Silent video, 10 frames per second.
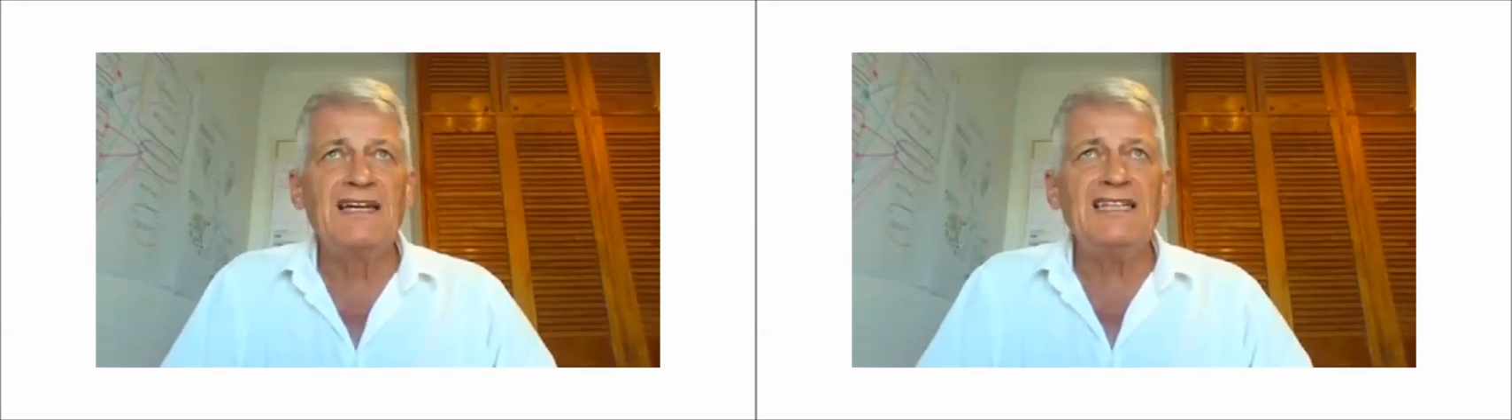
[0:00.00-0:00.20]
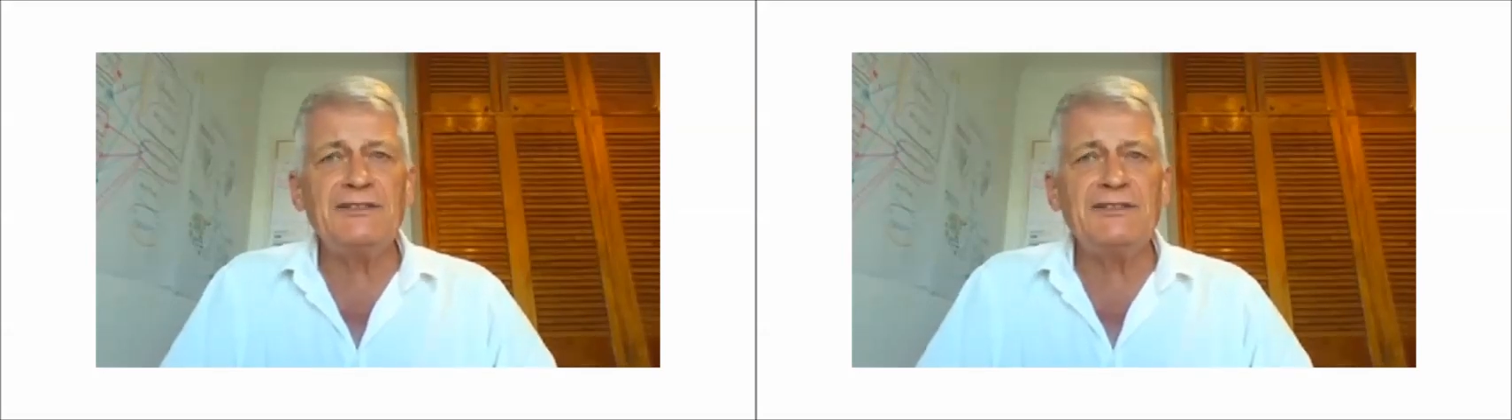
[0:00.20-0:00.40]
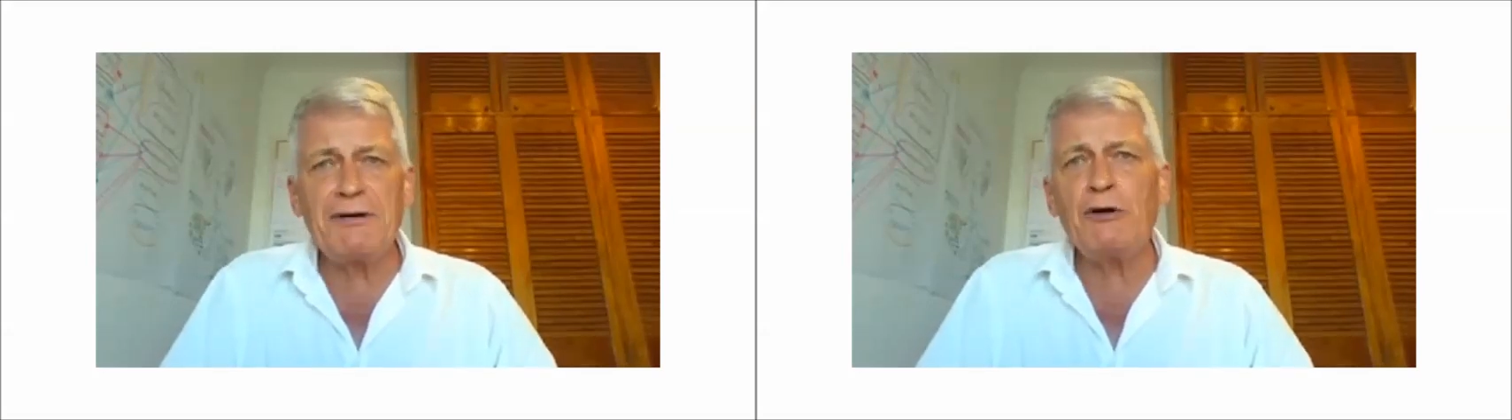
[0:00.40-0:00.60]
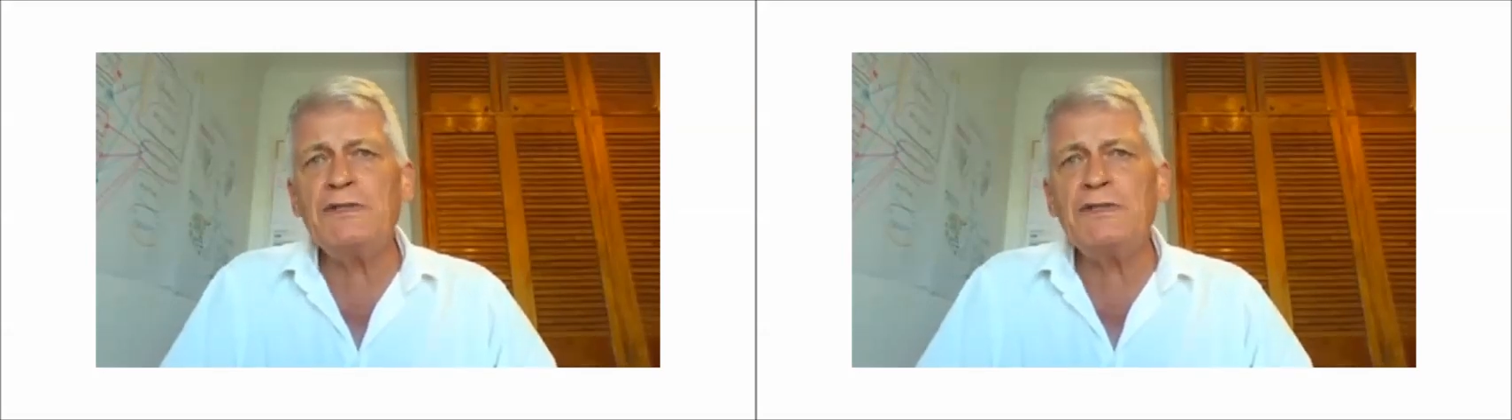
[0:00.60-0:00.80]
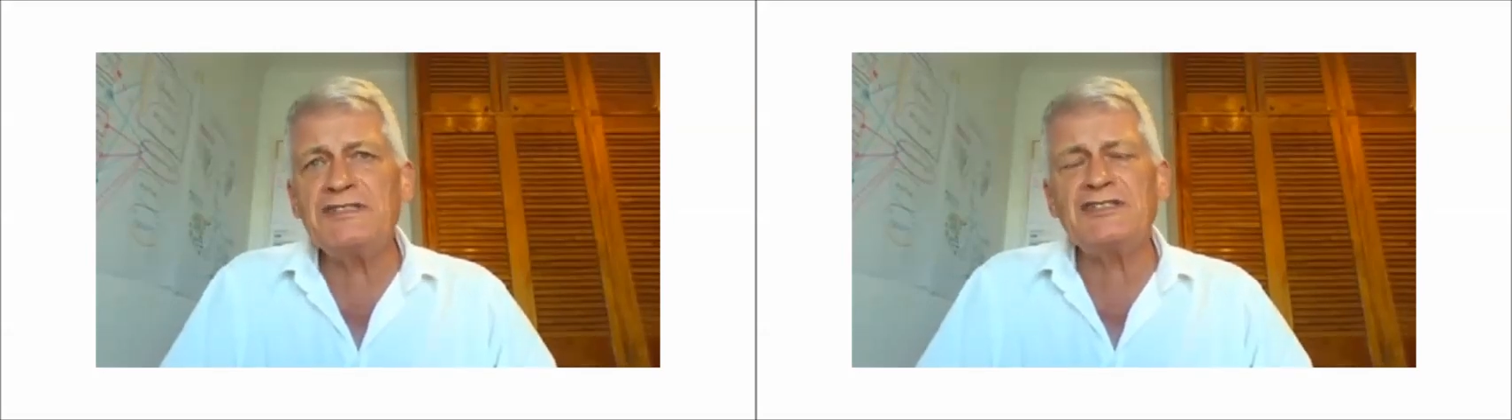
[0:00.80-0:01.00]
is
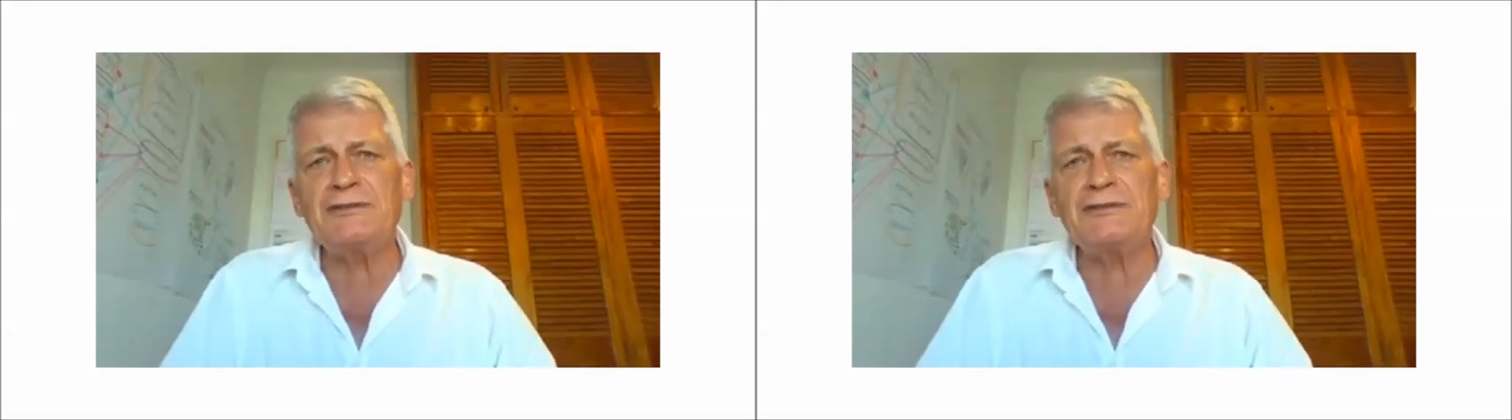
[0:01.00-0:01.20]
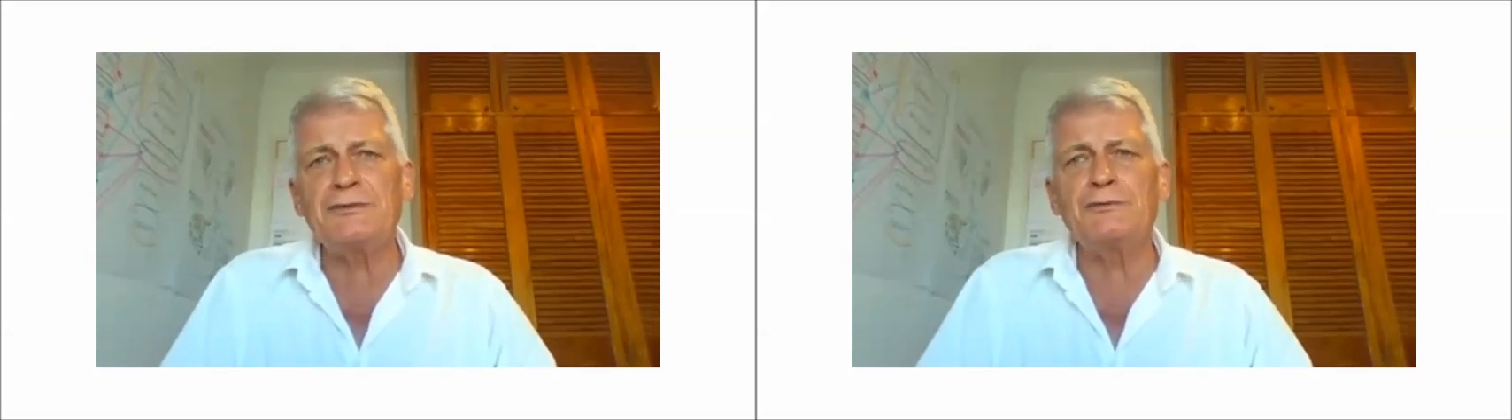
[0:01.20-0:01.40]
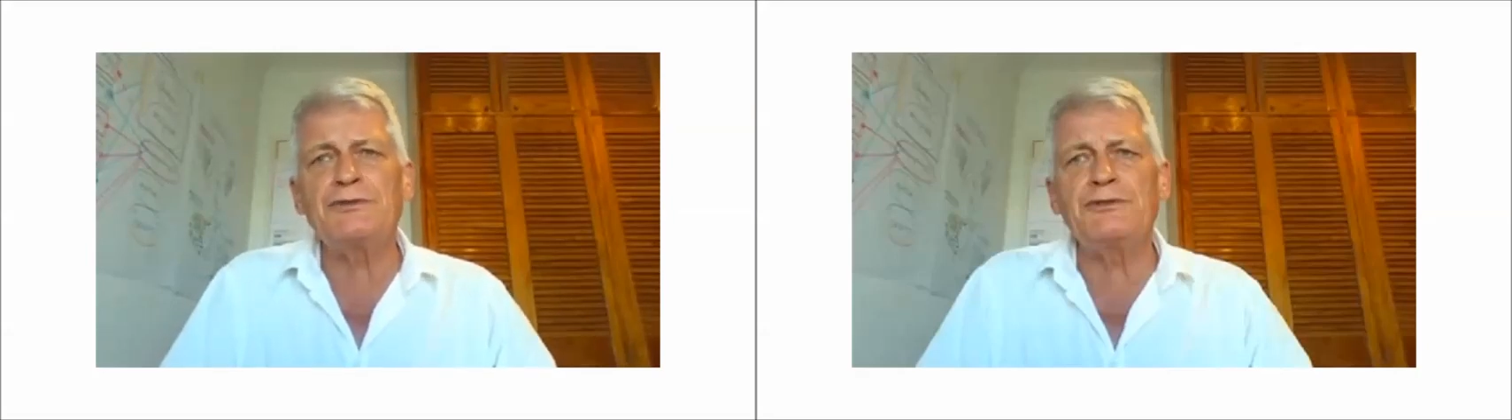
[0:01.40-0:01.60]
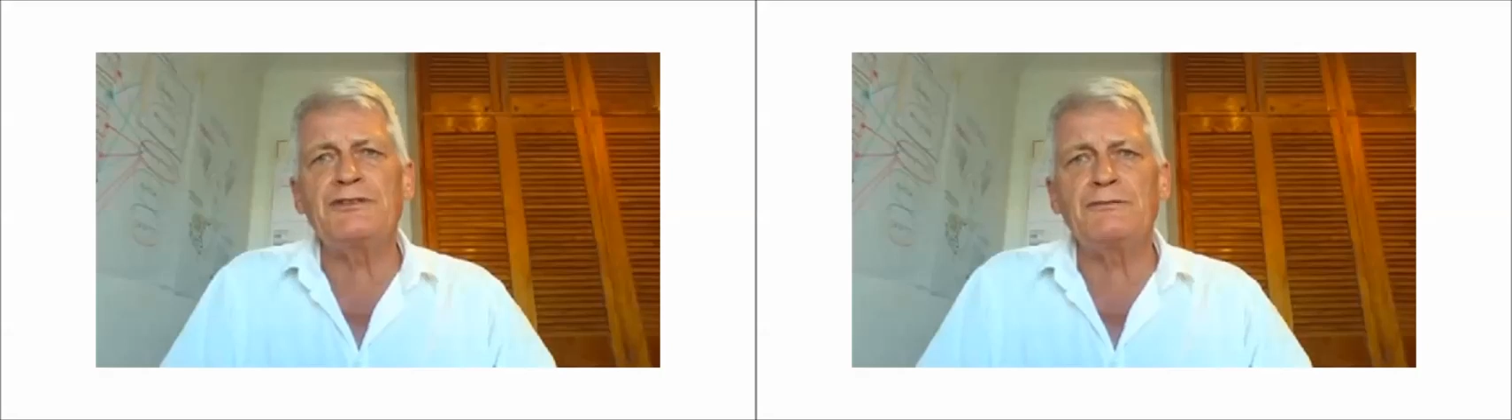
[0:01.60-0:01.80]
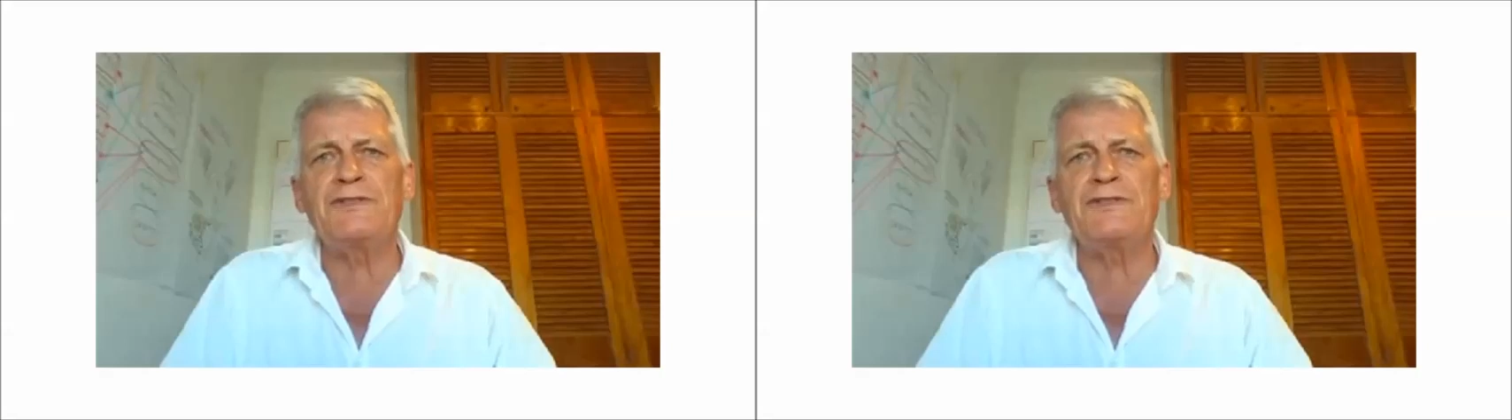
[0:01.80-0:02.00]
power
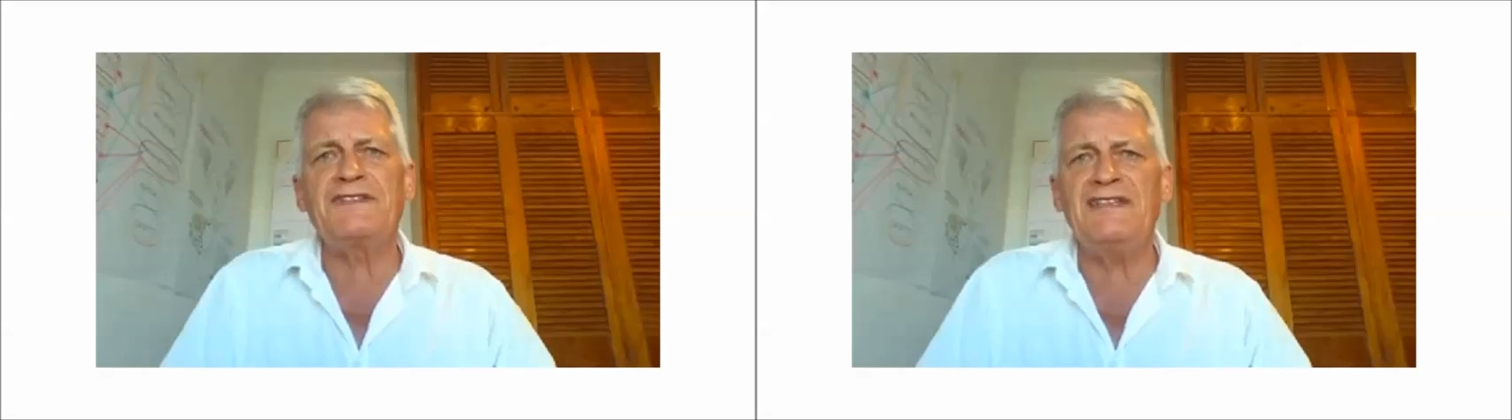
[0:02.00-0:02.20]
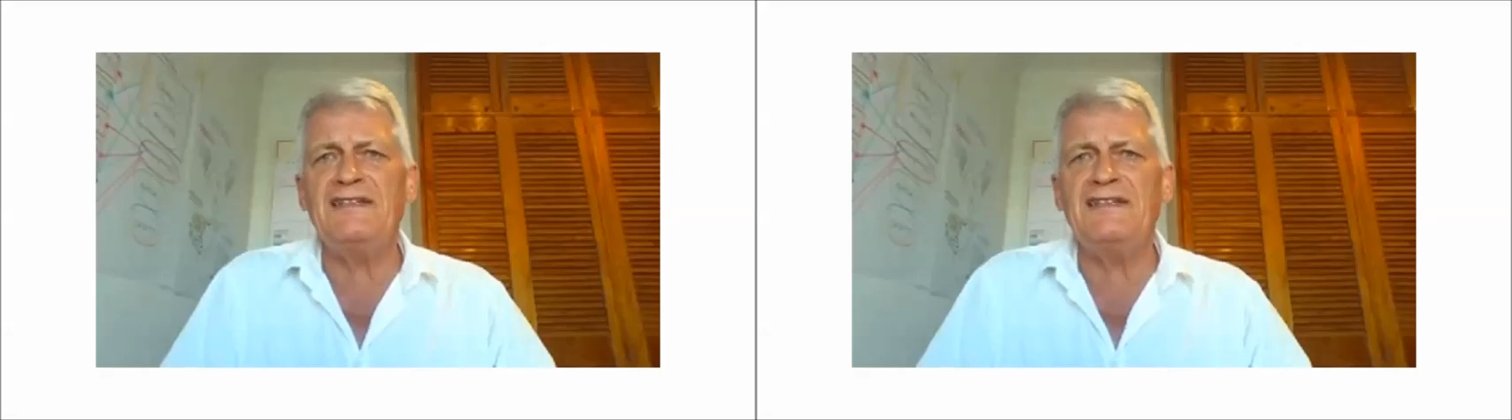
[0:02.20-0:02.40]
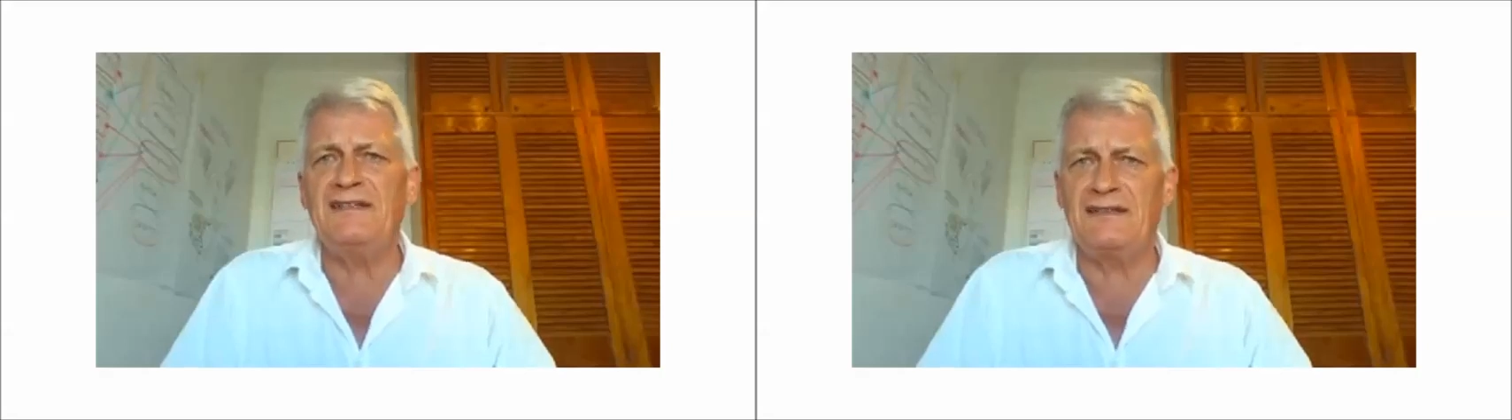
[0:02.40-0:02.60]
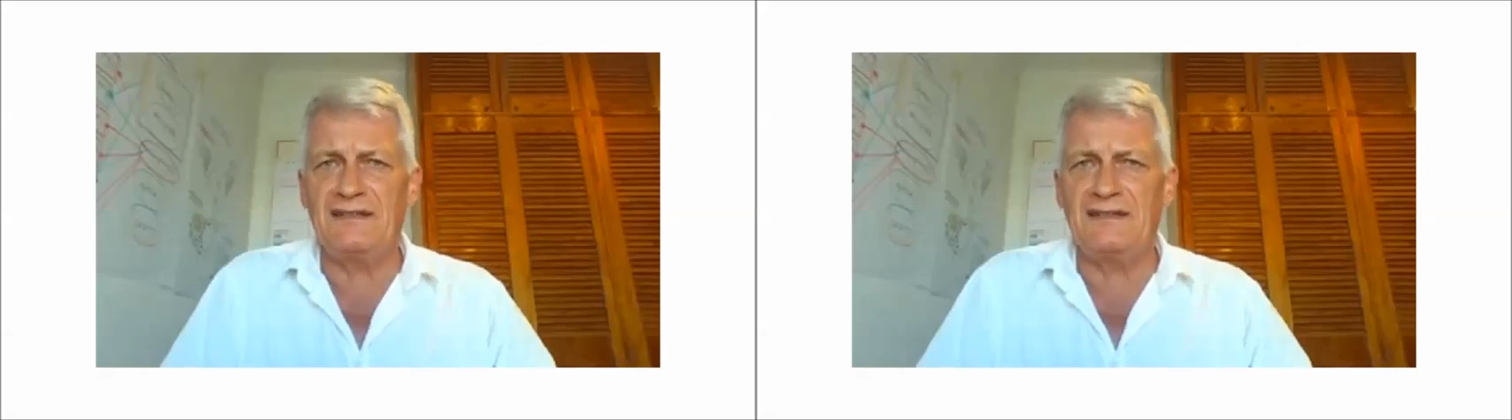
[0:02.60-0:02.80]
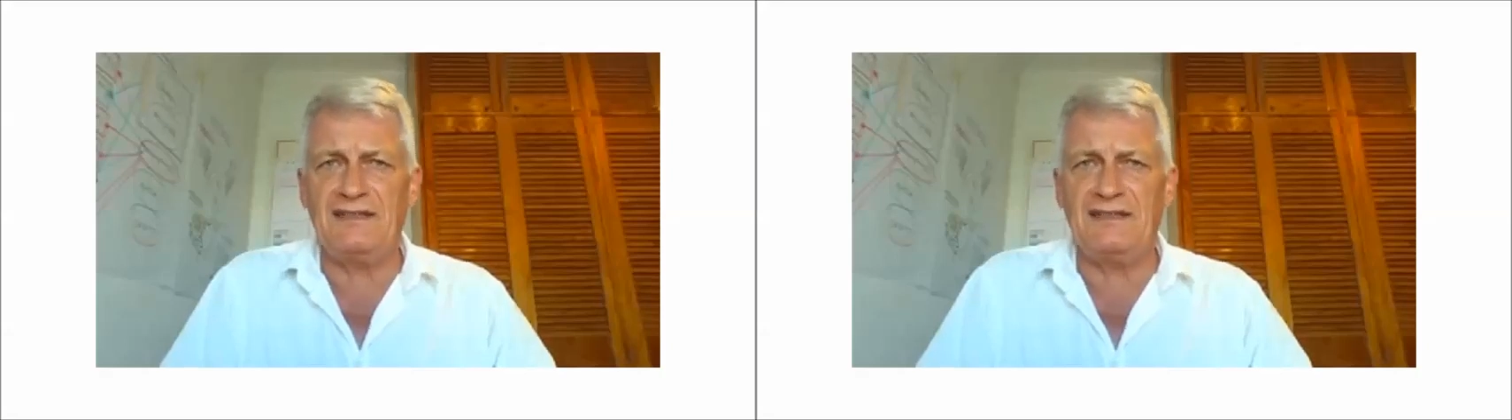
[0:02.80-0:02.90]
distribution within